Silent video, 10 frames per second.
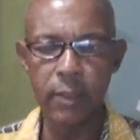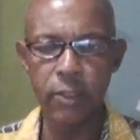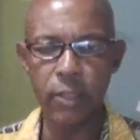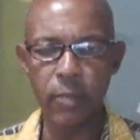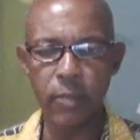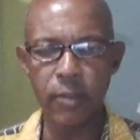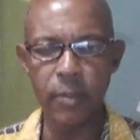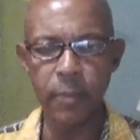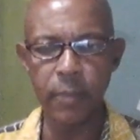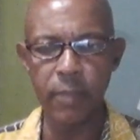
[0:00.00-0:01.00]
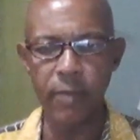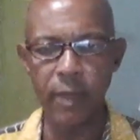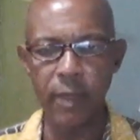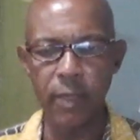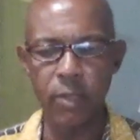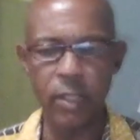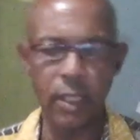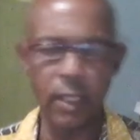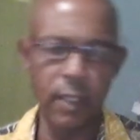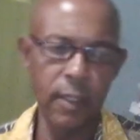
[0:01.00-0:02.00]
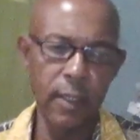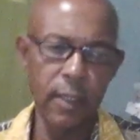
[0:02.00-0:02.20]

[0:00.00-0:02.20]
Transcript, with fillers: Just above Petit Bordel, there was a,